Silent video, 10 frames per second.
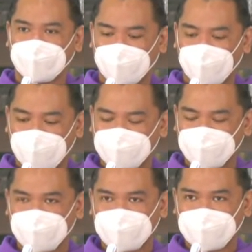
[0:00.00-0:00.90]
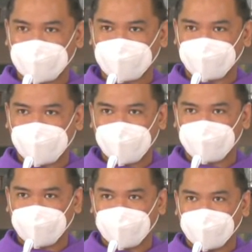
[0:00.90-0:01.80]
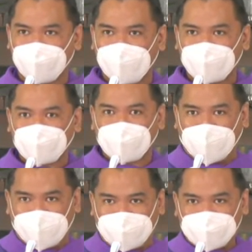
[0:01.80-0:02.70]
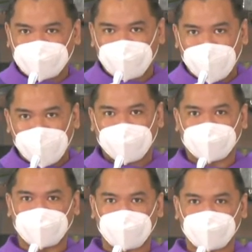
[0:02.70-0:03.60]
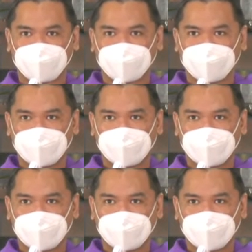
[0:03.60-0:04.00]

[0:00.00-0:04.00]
He wants to send people to inspire them.